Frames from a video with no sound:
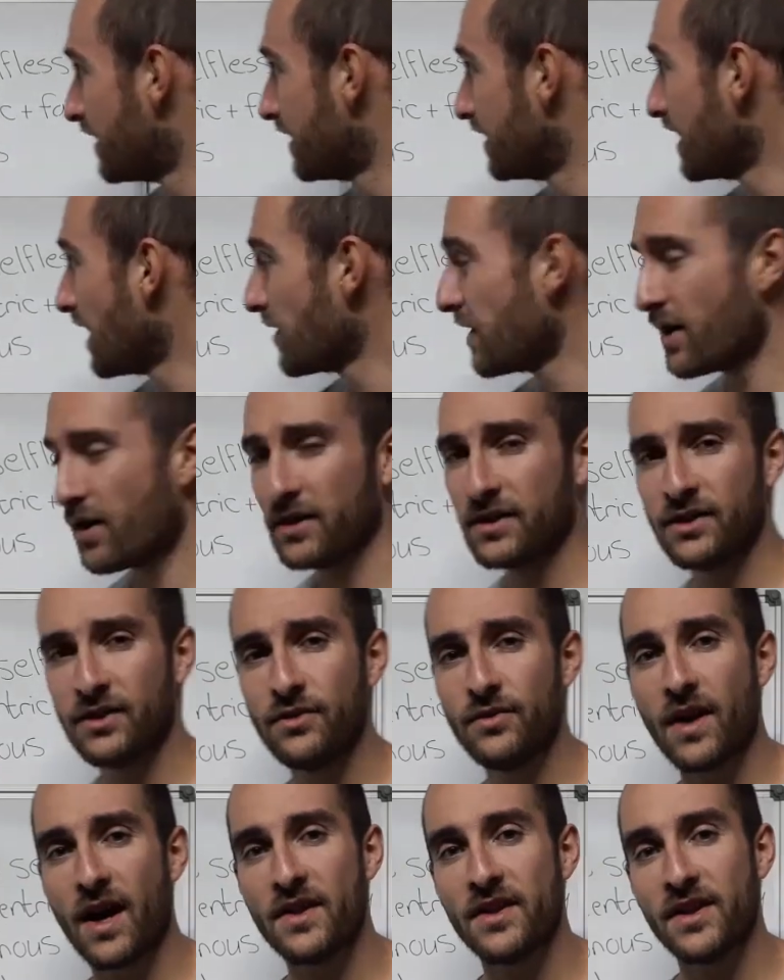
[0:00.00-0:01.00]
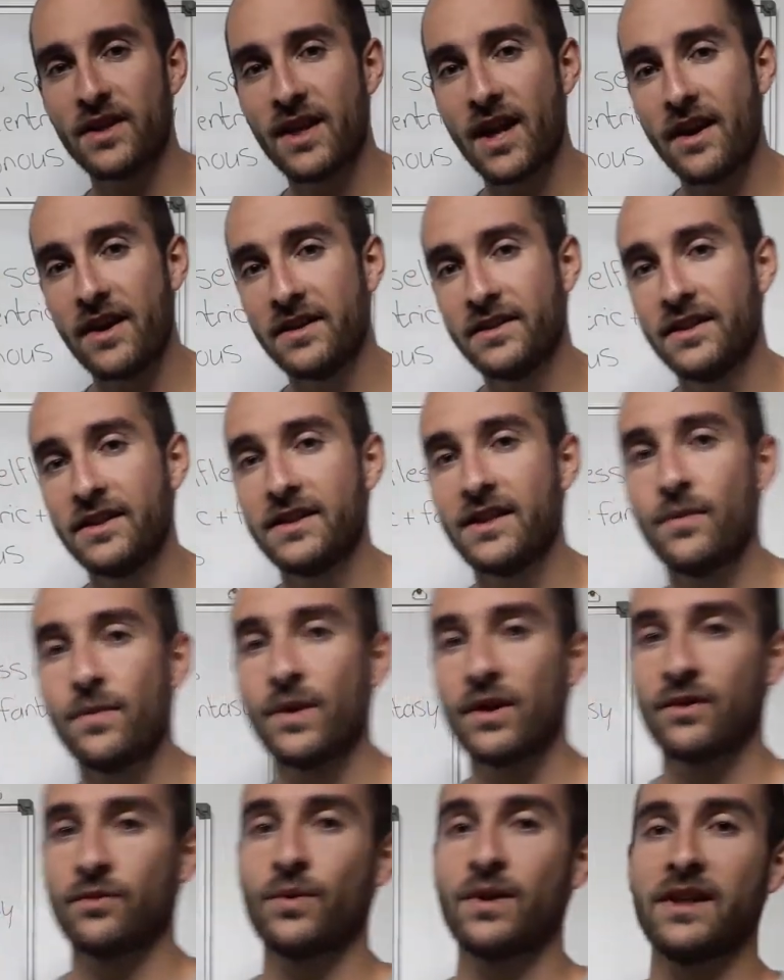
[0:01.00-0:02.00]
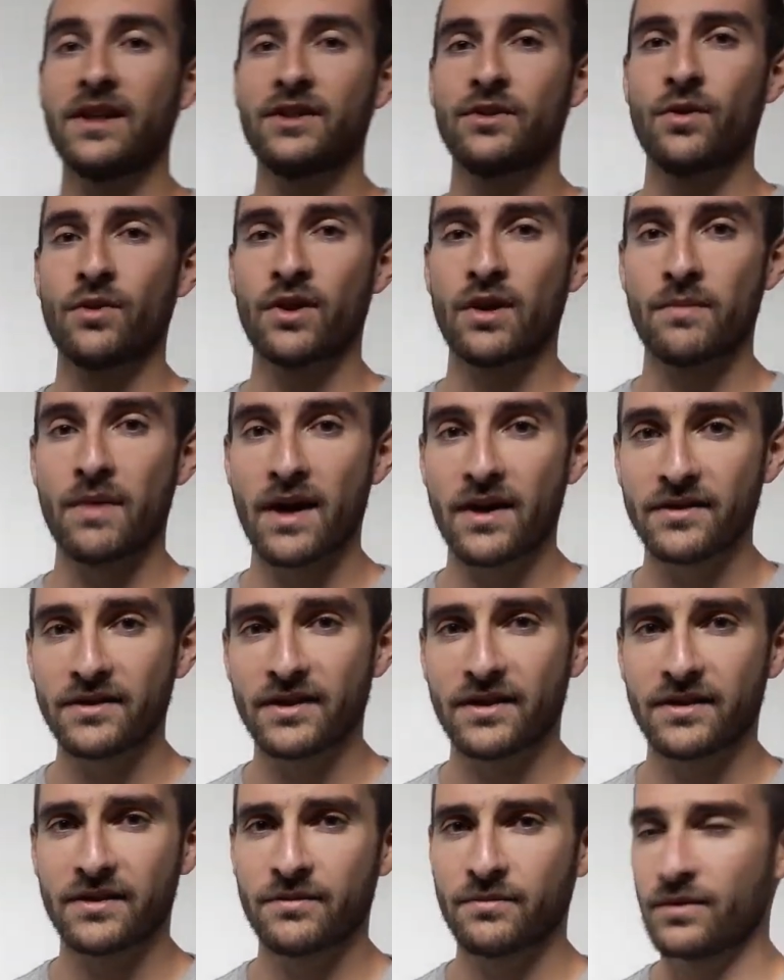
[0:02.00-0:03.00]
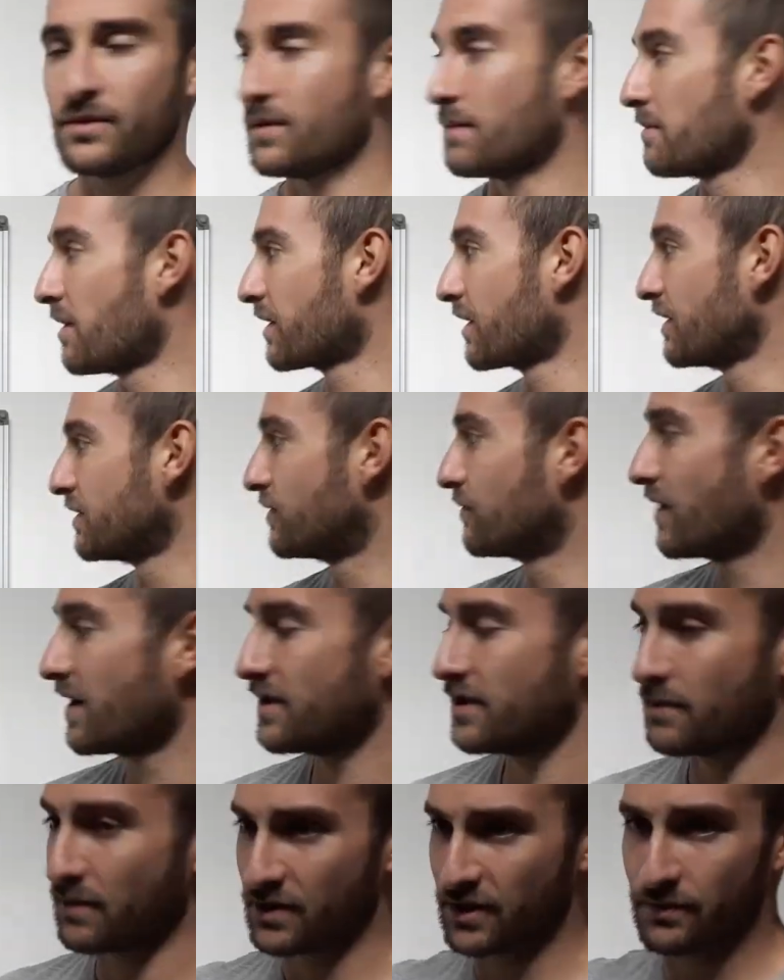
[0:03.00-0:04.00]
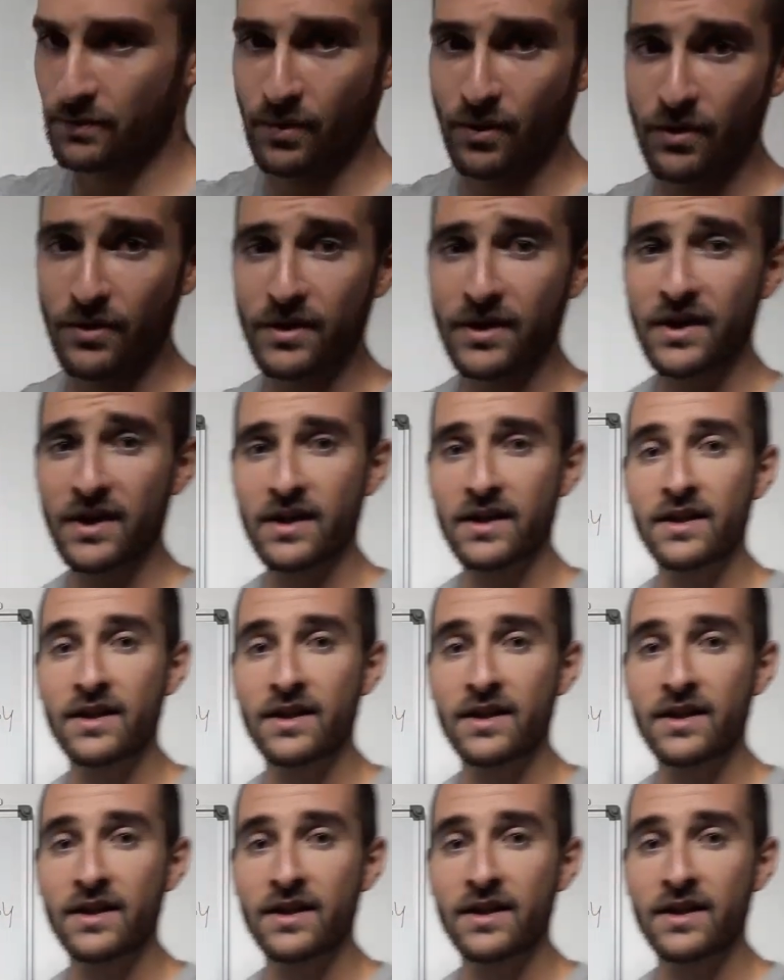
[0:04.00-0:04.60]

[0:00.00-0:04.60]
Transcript: Now there are two other characters that we can quickly talk about, but I'm not going to write them on the board.